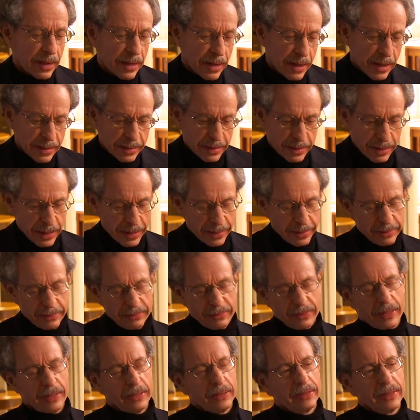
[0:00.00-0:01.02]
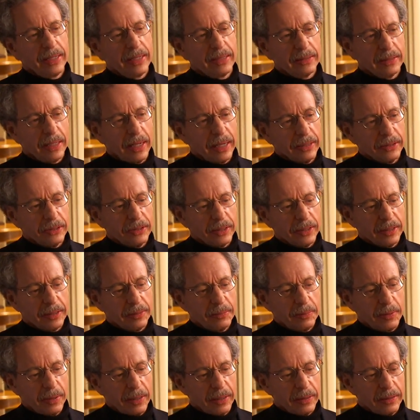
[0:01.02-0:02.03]
I can follow that
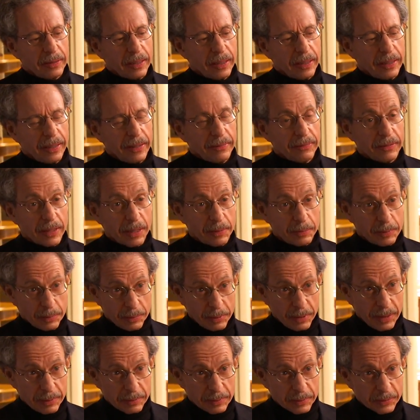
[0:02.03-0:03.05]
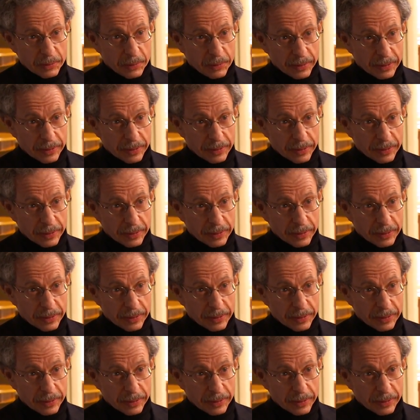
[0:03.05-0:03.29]
logic, but I have a couple problems